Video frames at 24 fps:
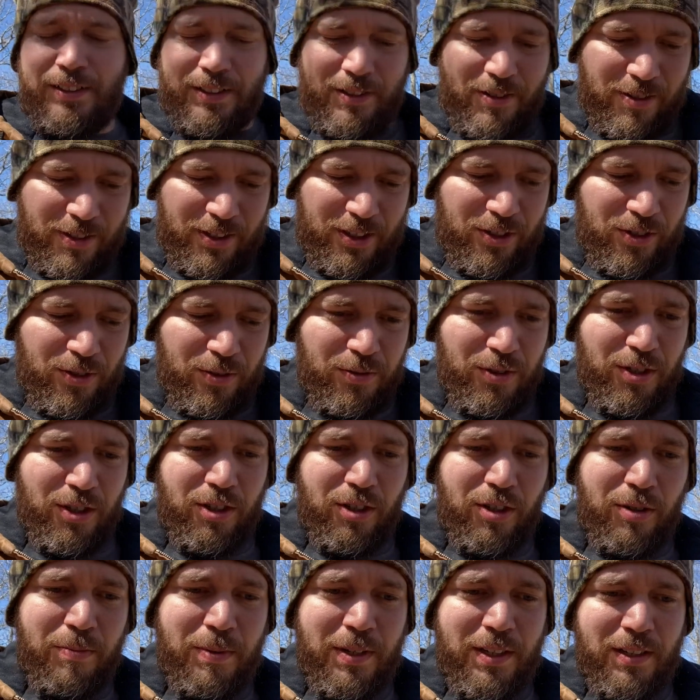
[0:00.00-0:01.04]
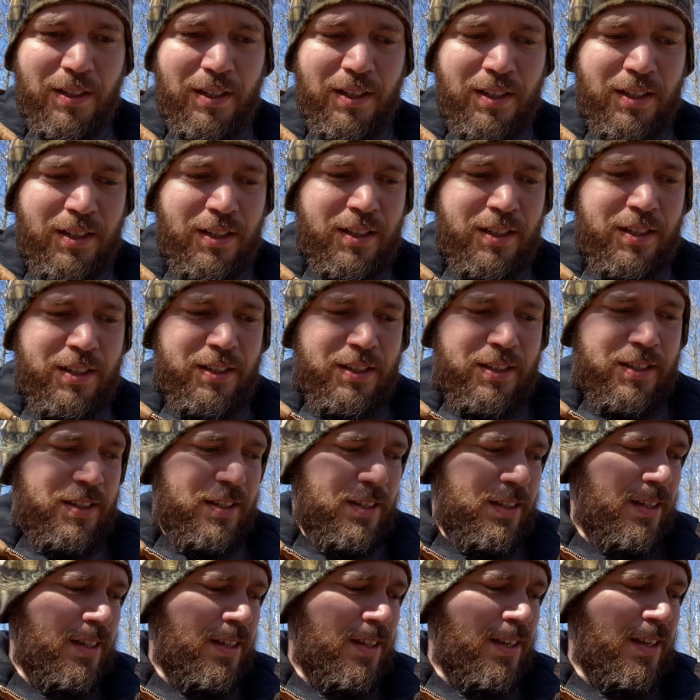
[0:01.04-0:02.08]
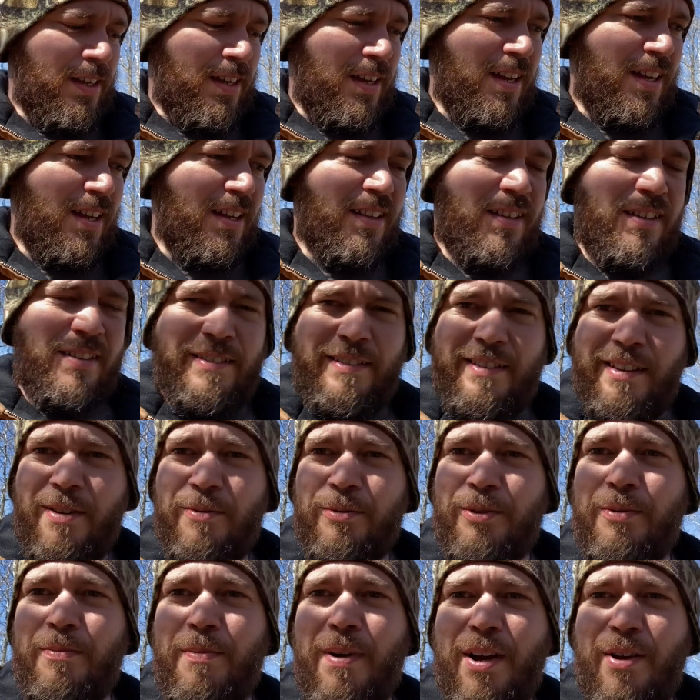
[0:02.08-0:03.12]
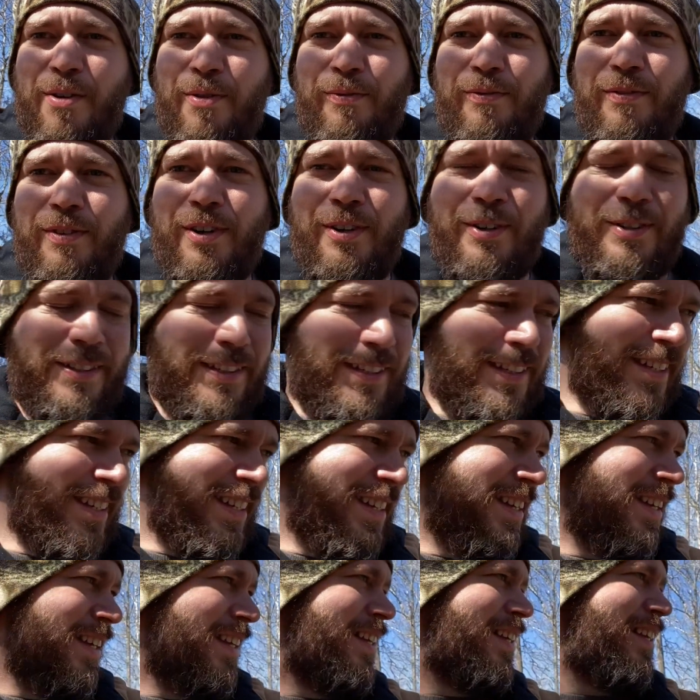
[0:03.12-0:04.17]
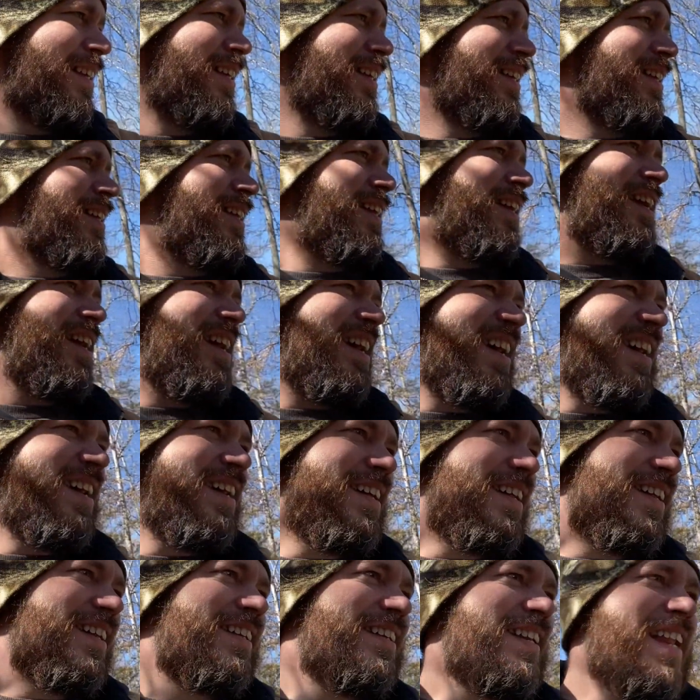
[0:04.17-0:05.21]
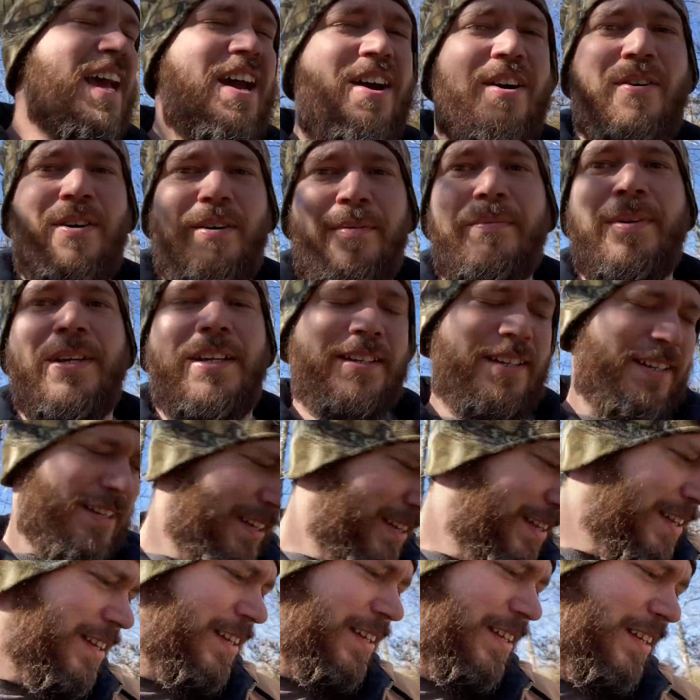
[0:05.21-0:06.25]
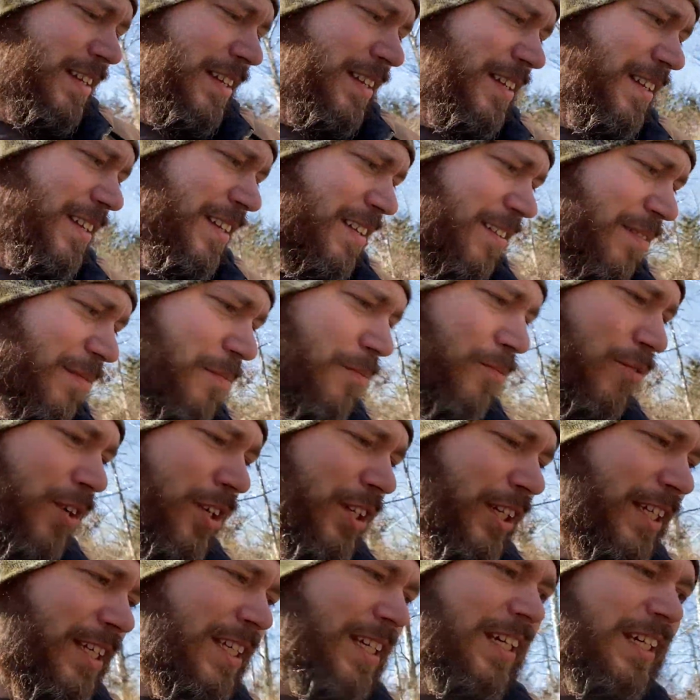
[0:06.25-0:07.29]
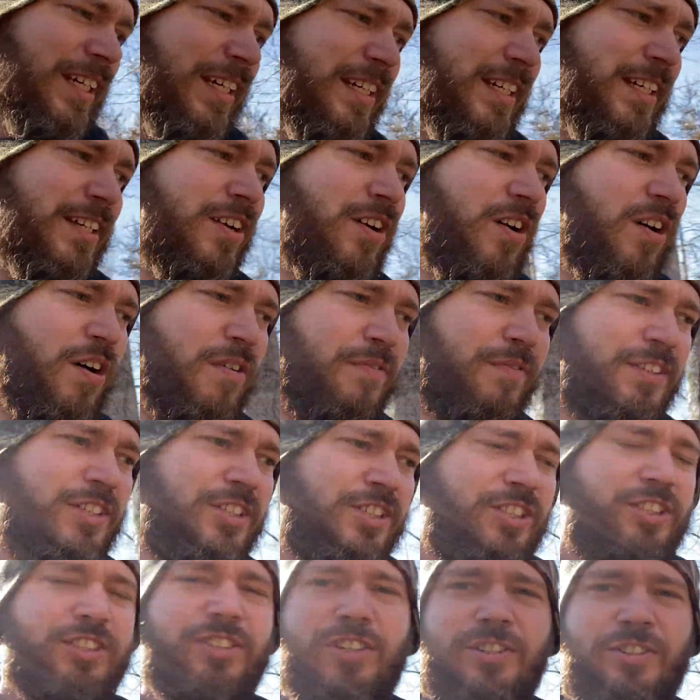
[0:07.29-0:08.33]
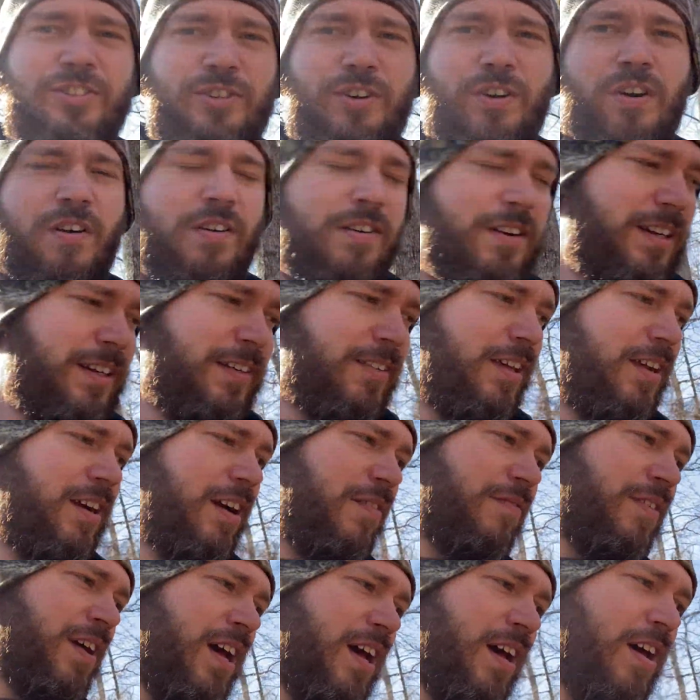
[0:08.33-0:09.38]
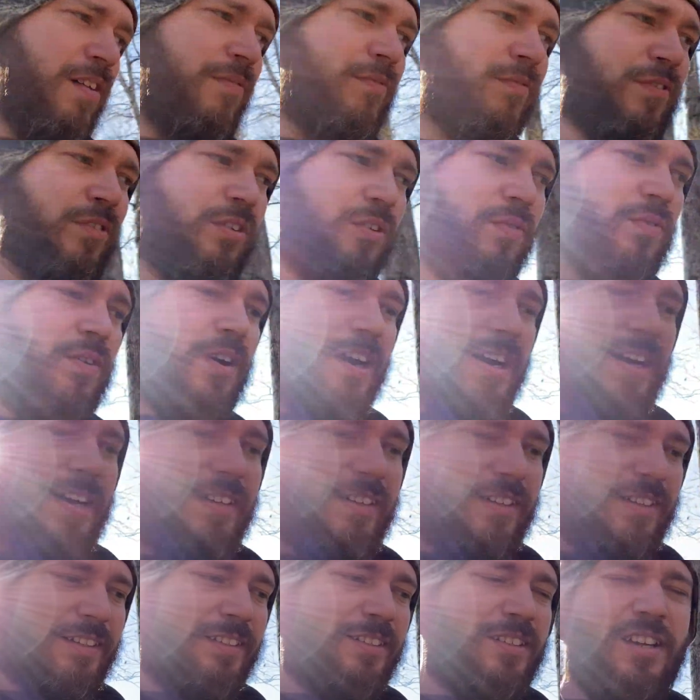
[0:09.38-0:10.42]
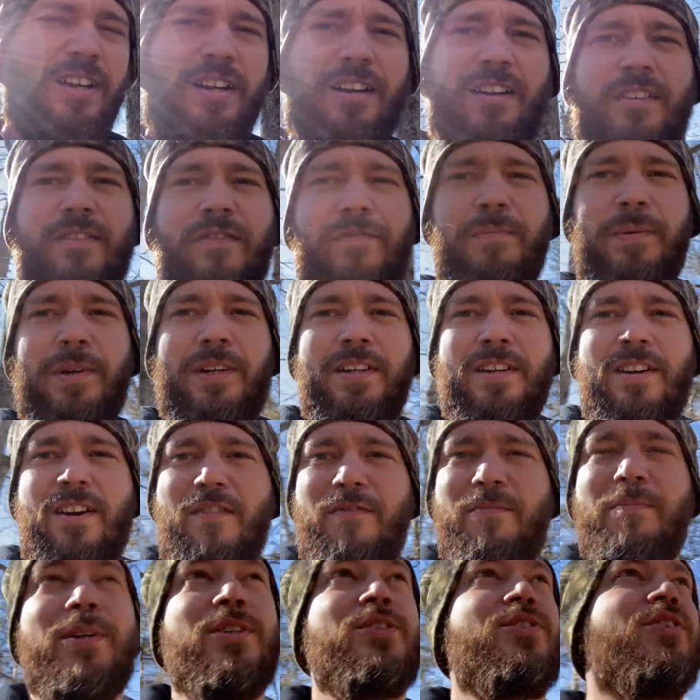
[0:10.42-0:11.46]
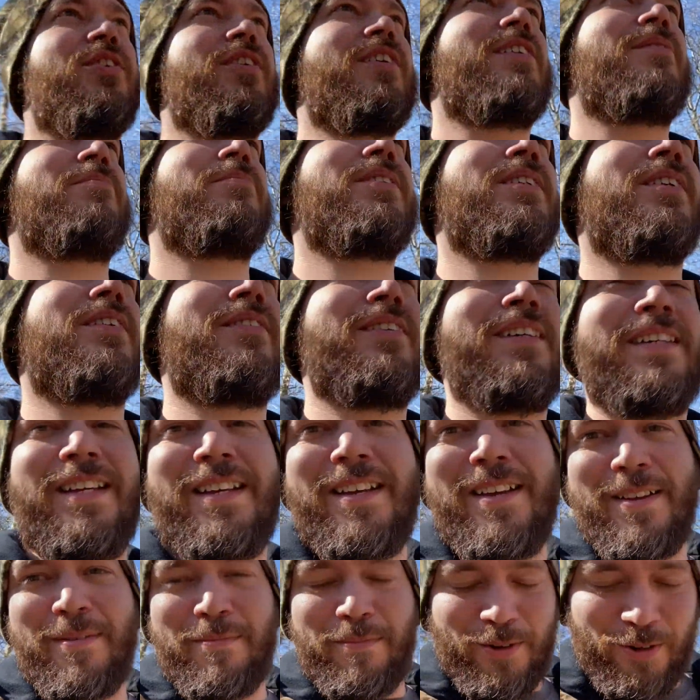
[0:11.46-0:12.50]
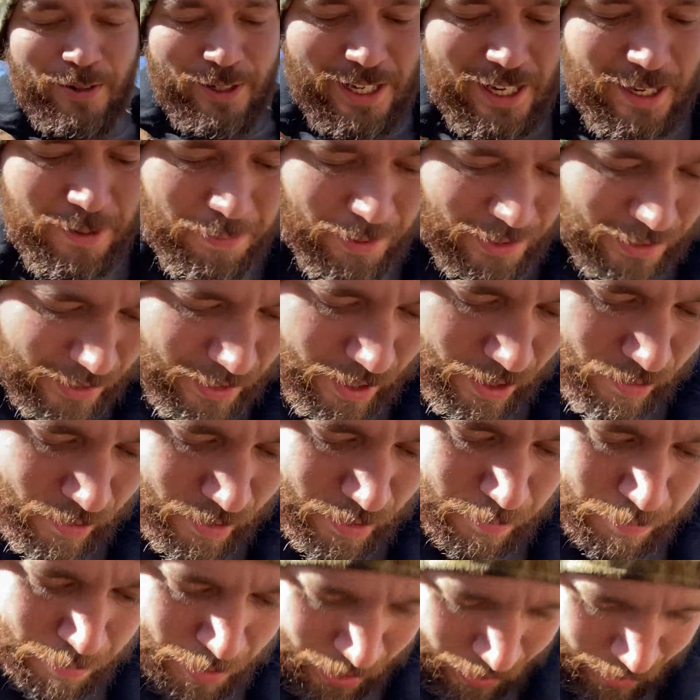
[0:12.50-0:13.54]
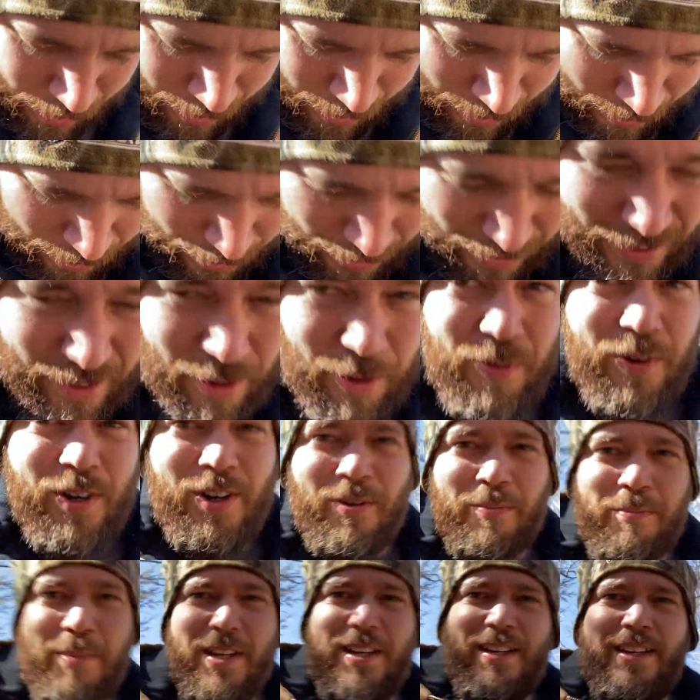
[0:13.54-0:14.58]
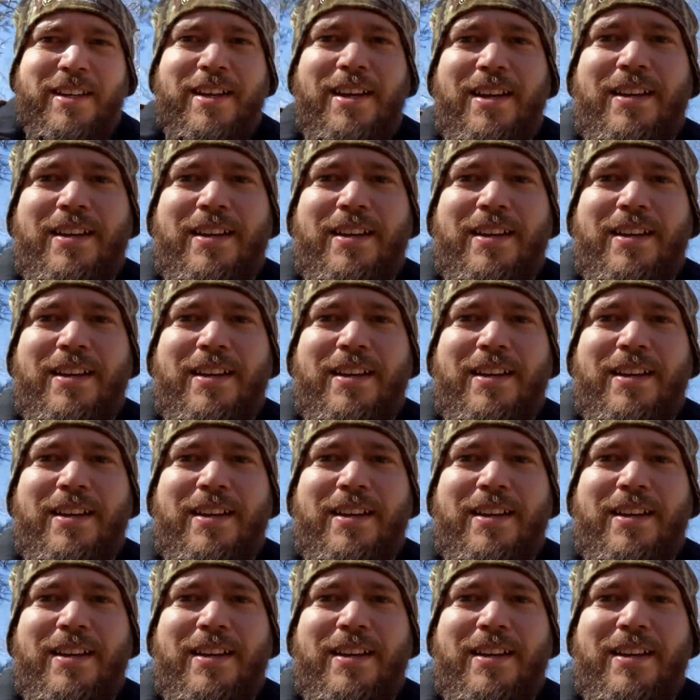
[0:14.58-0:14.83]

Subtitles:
on YouTube, and that was my own fault. And now I'm really kicking it off. It's just a drawing that I've had for a while and tired of putting off my dream, so I'll keep it going. But there will be